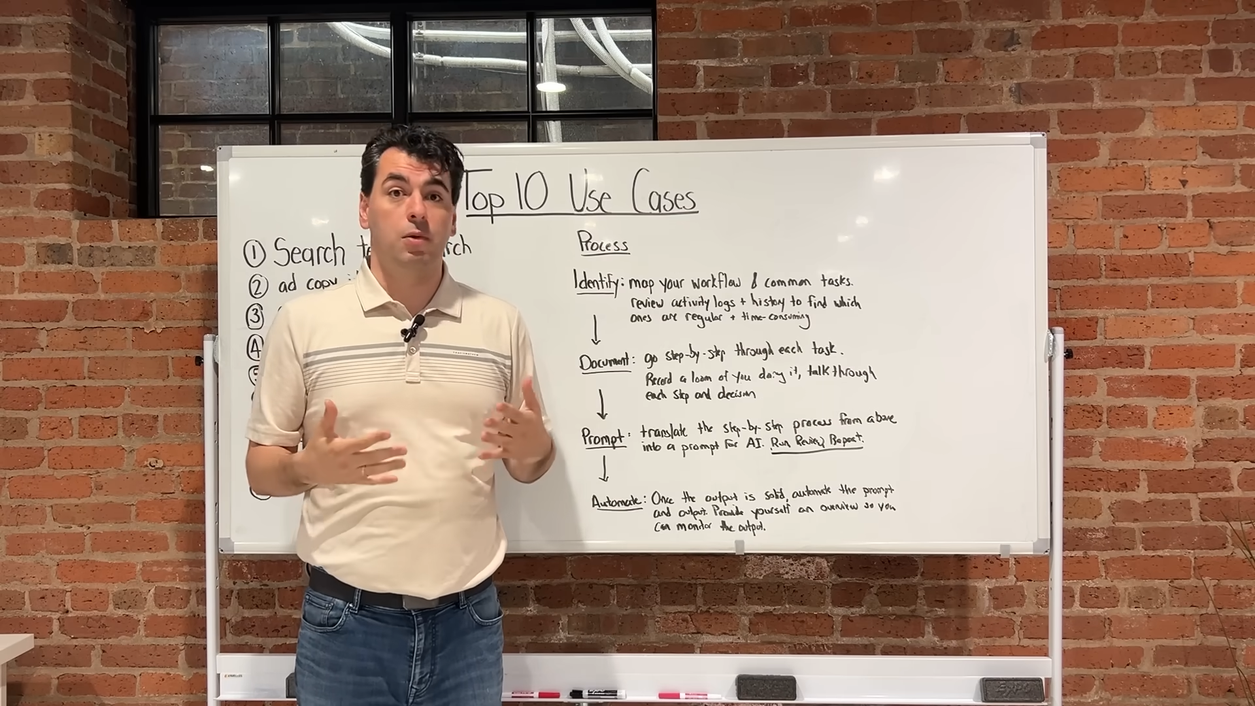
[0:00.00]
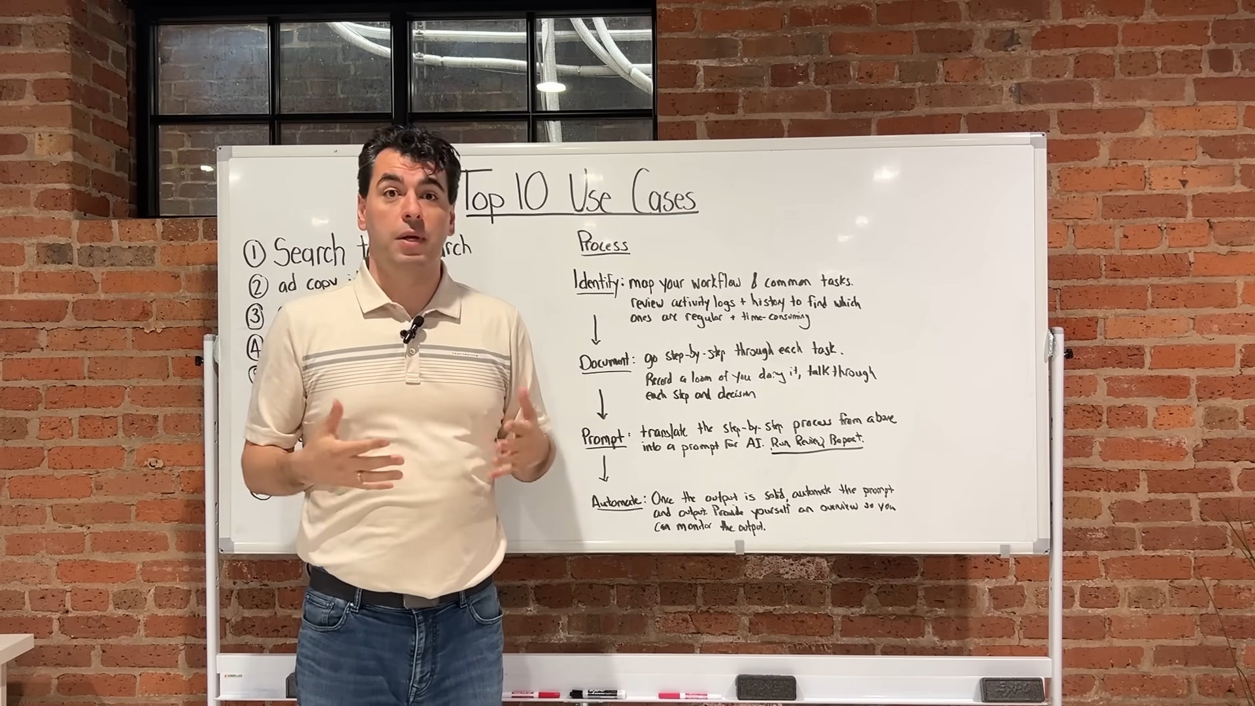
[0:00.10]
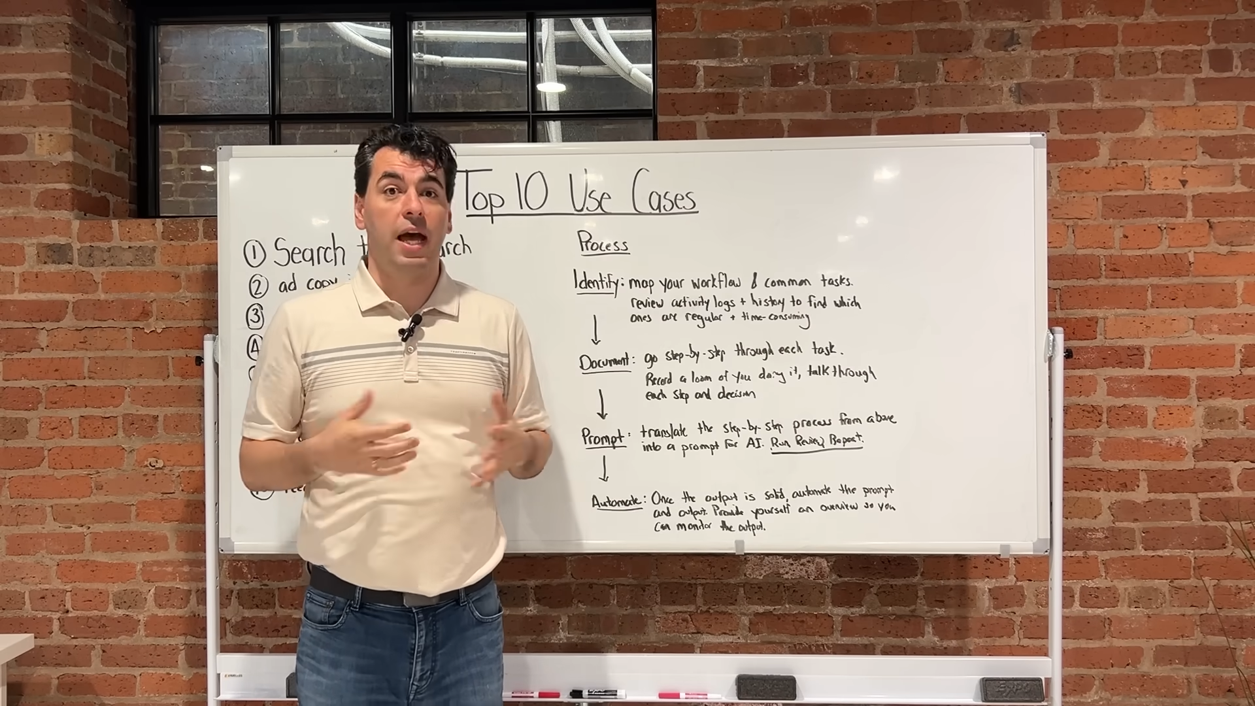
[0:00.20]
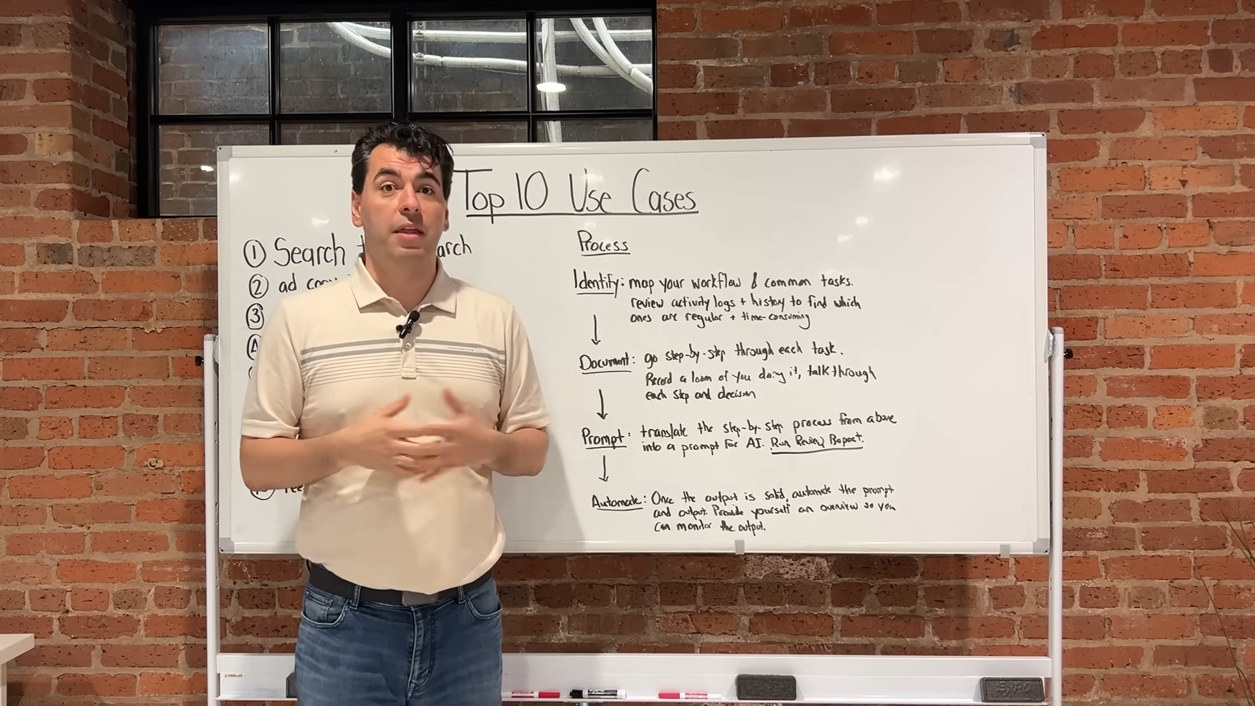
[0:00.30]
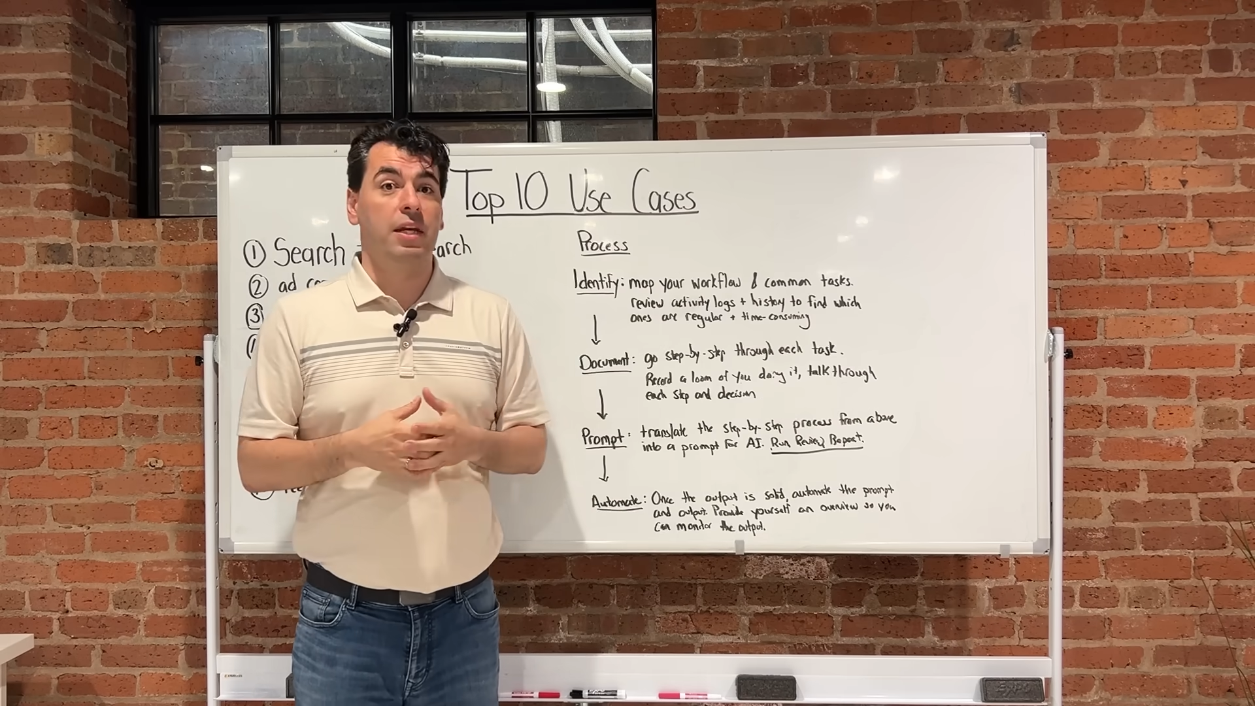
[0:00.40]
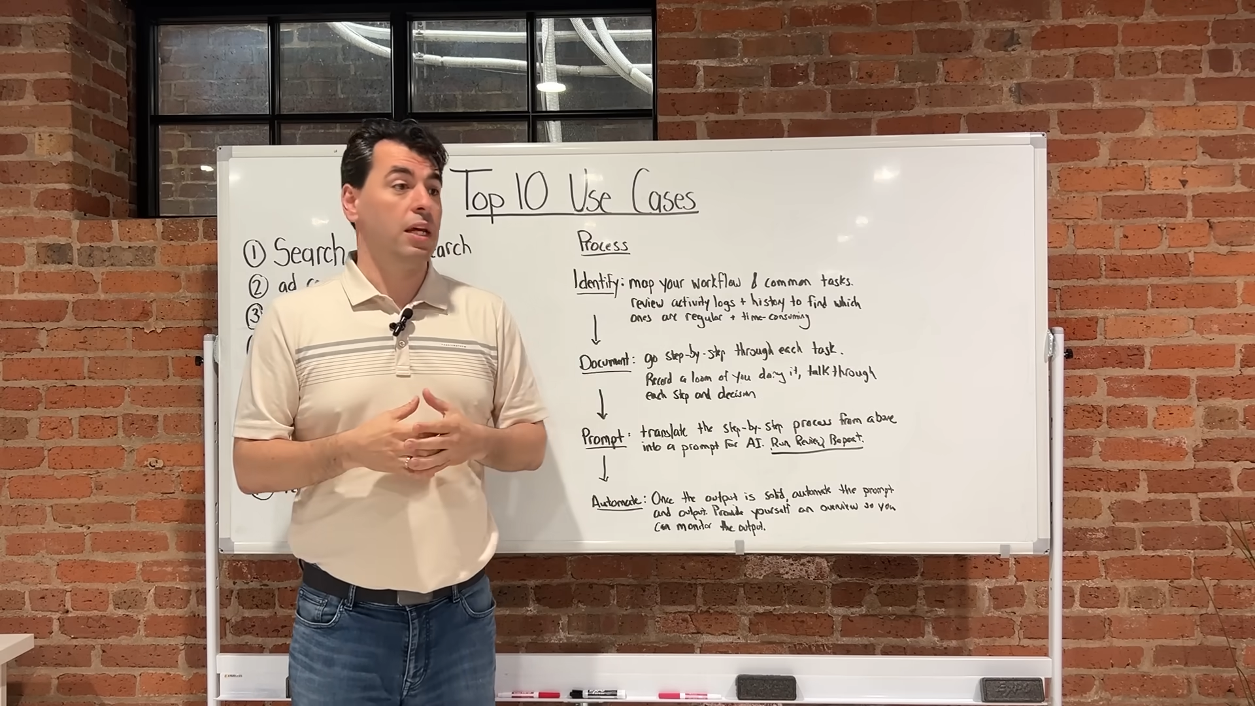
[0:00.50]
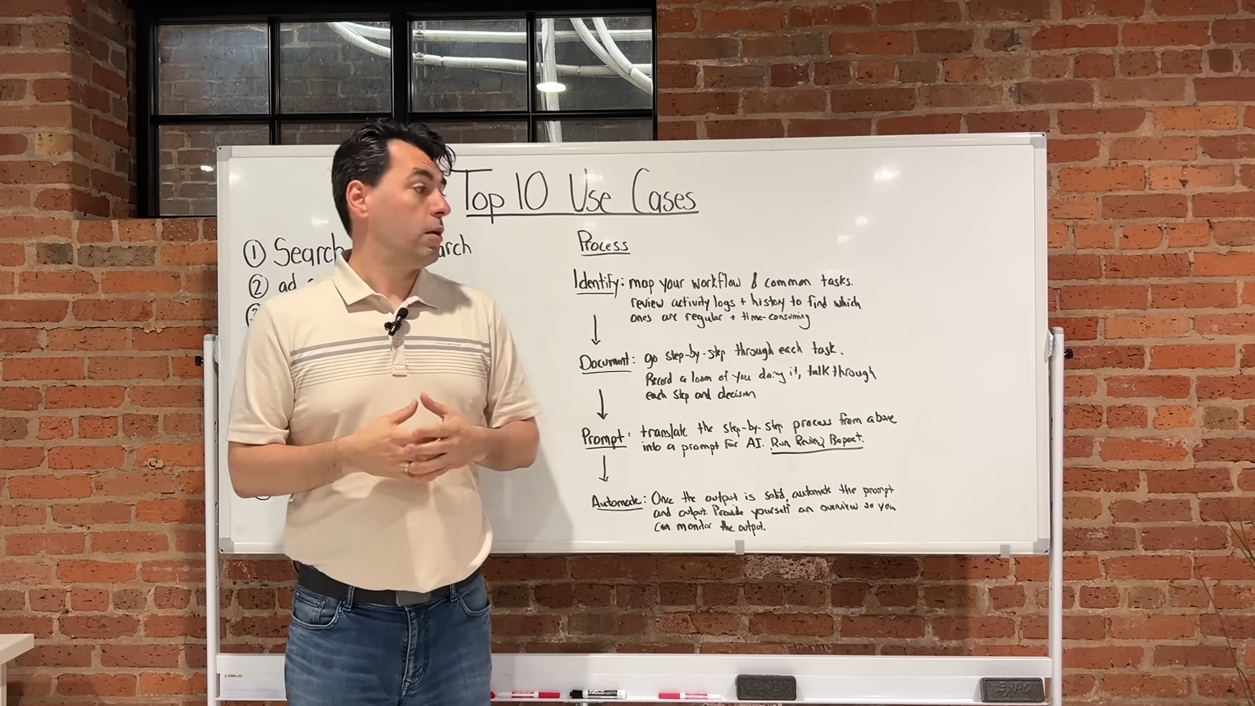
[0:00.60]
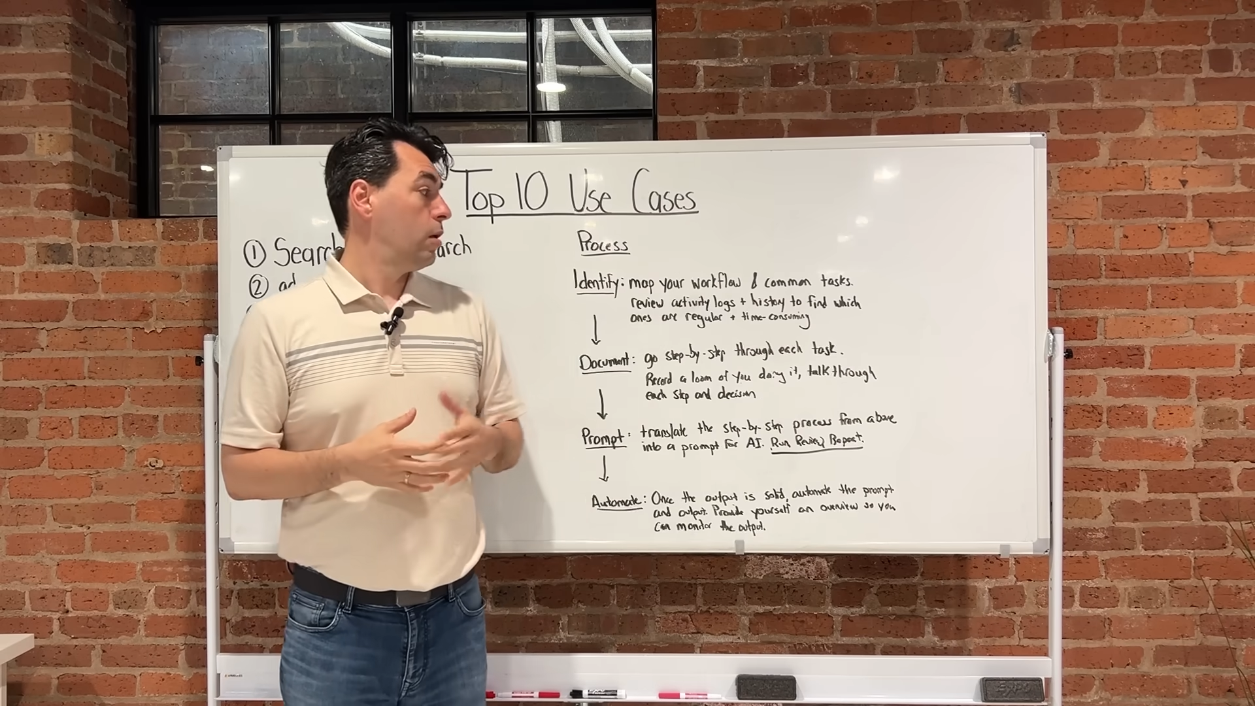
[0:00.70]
reality.